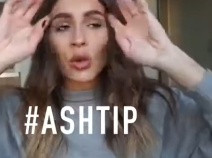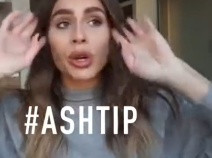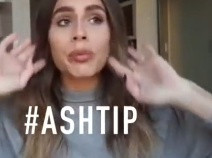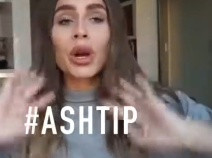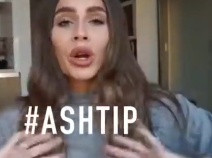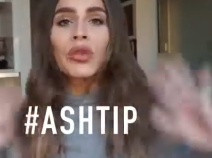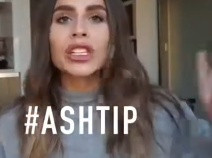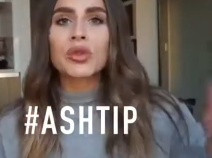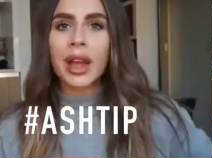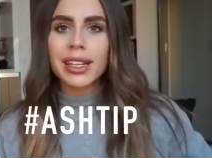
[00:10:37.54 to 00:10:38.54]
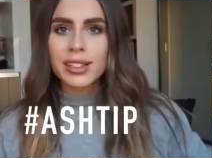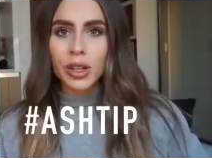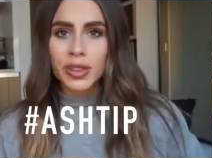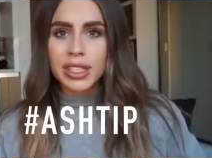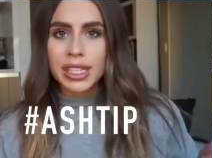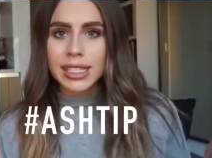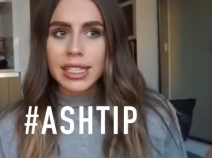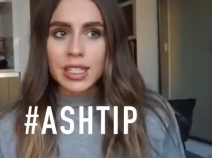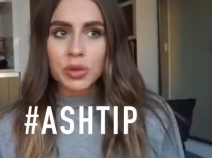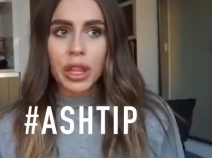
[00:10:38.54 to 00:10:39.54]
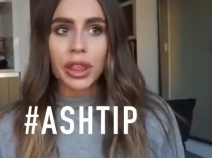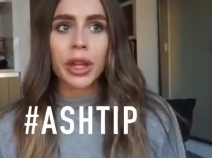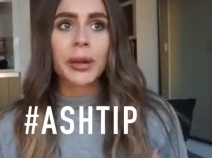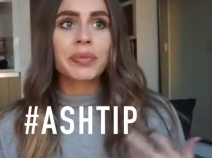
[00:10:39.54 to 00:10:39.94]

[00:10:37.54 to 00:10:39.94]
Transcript: what a perfect way to start the season is with,